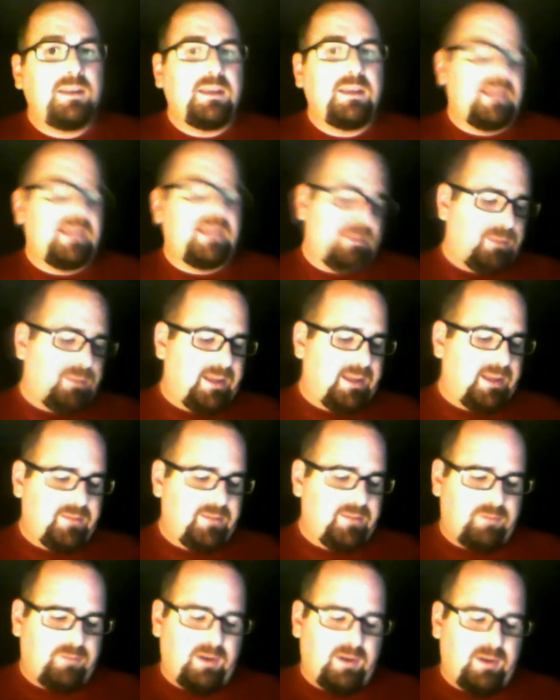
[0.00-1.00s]
He played
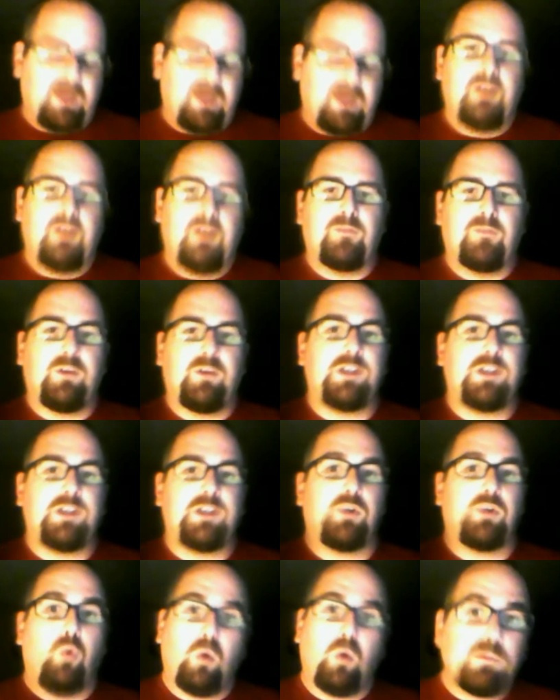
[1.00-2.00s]
in front of Rich
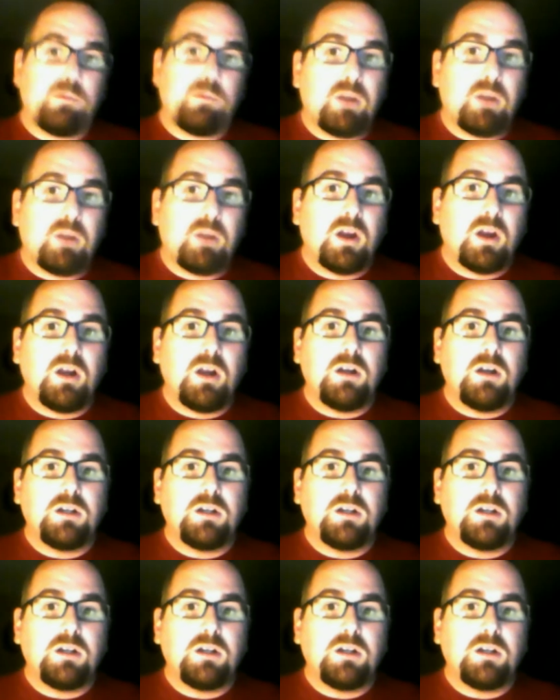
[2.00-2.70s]
Ohrnberger,